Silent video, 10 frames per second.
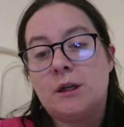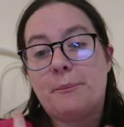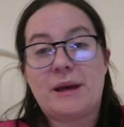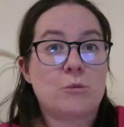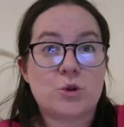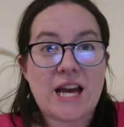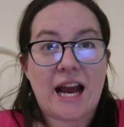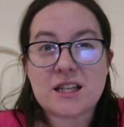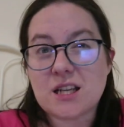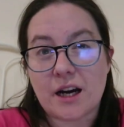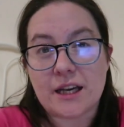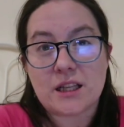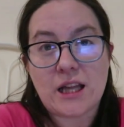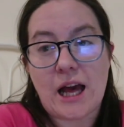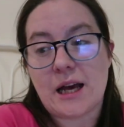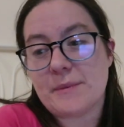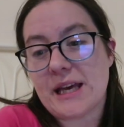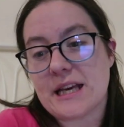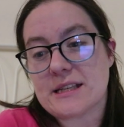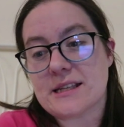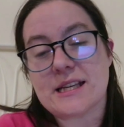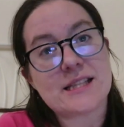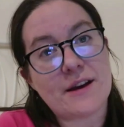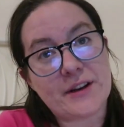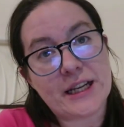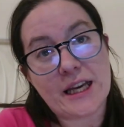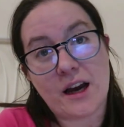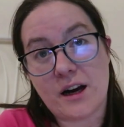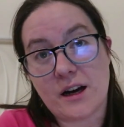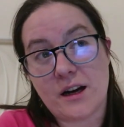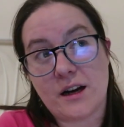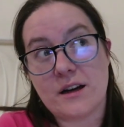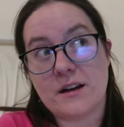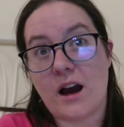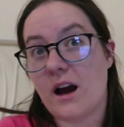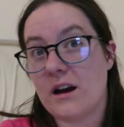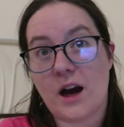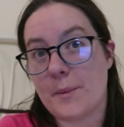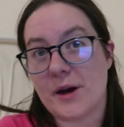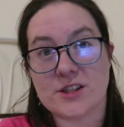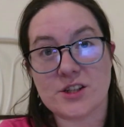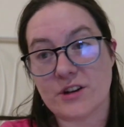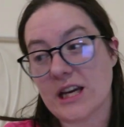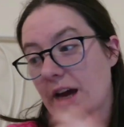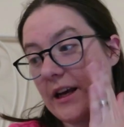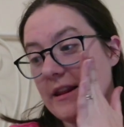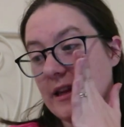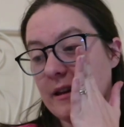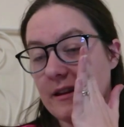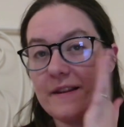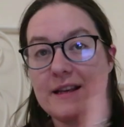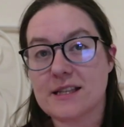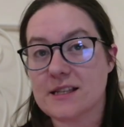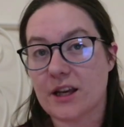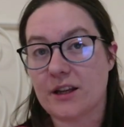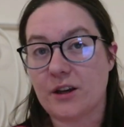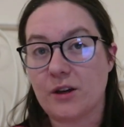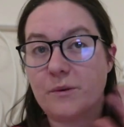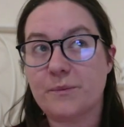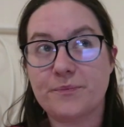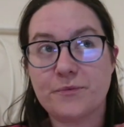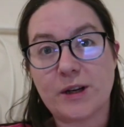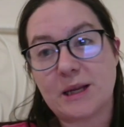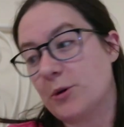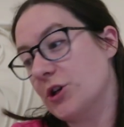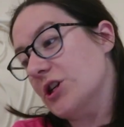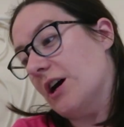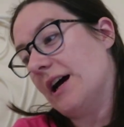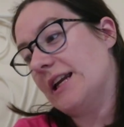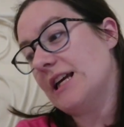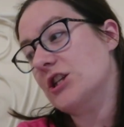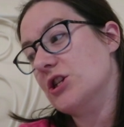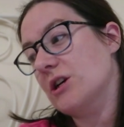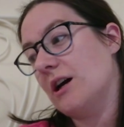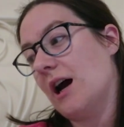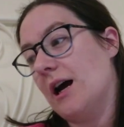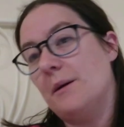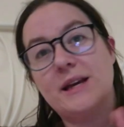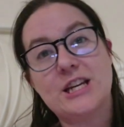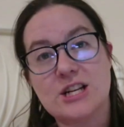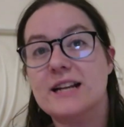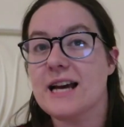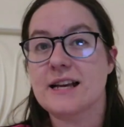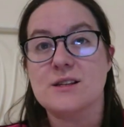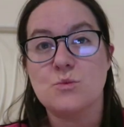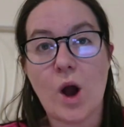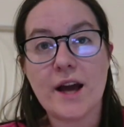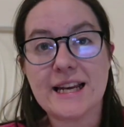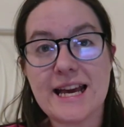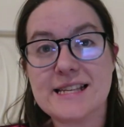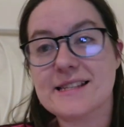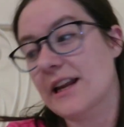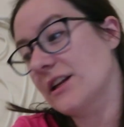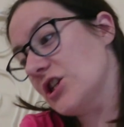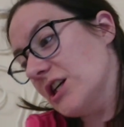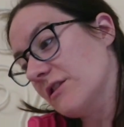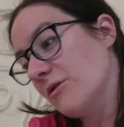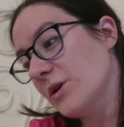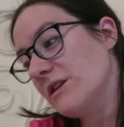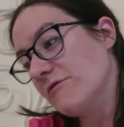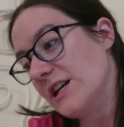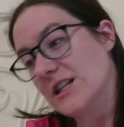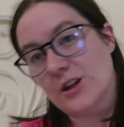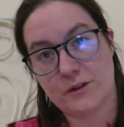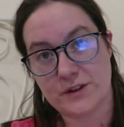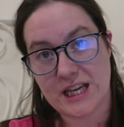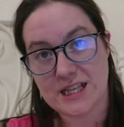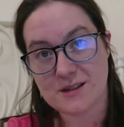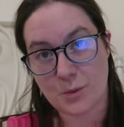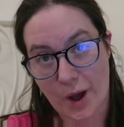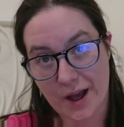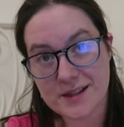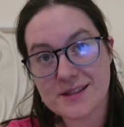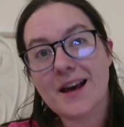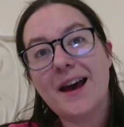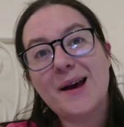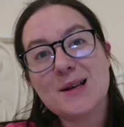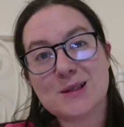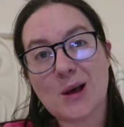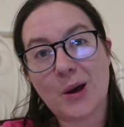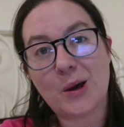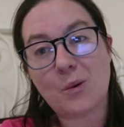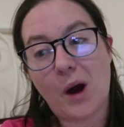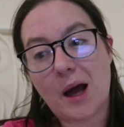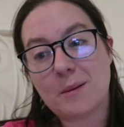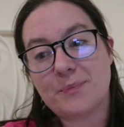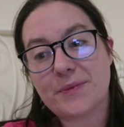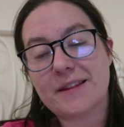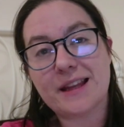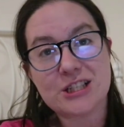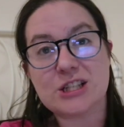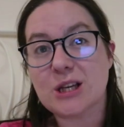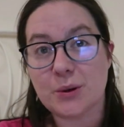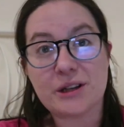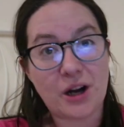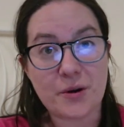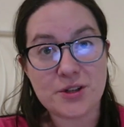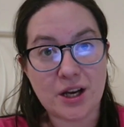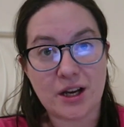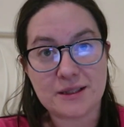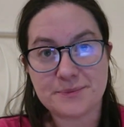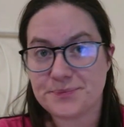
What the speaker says: being more tactile, is definitely her up her street. And I think that this is going to really push her. And each letter has its word list, and she can already read a lot of these words. So I think it's just going to encourage her